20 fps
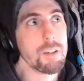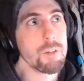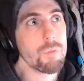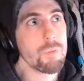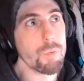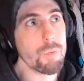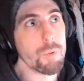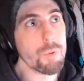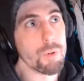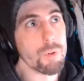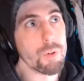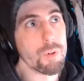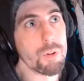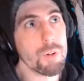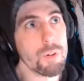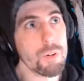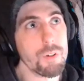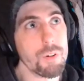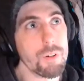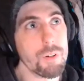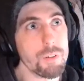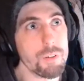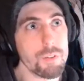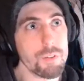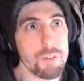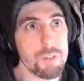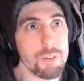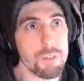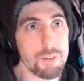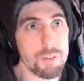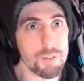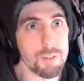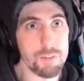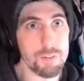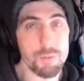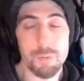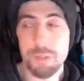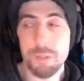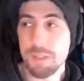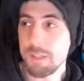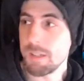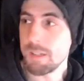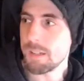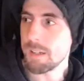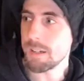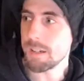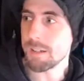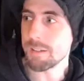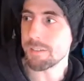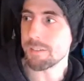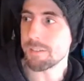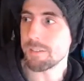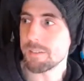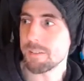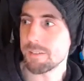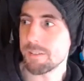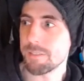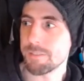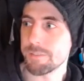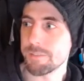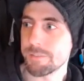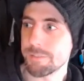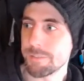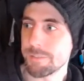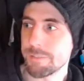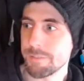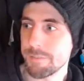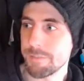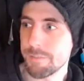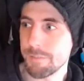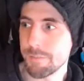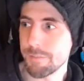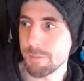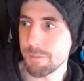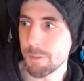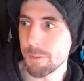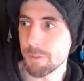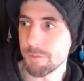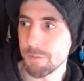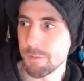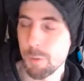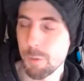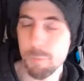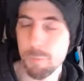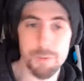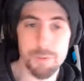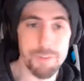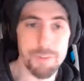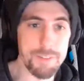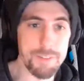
for a tweet he had almost a